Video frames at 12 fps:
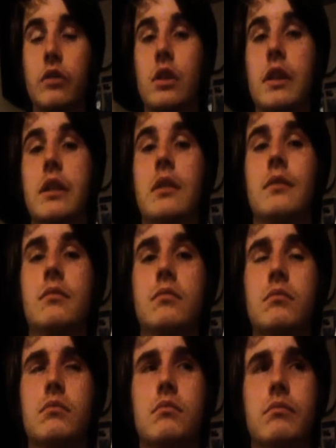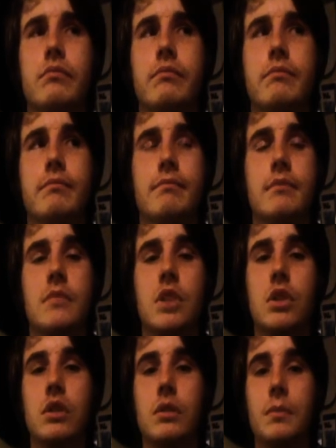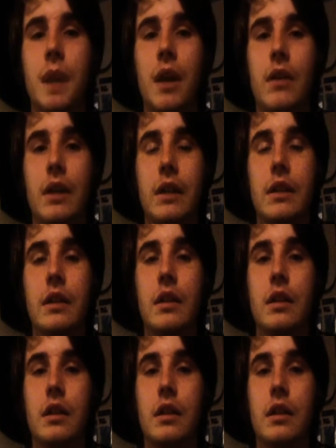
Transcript: It's like, because apparently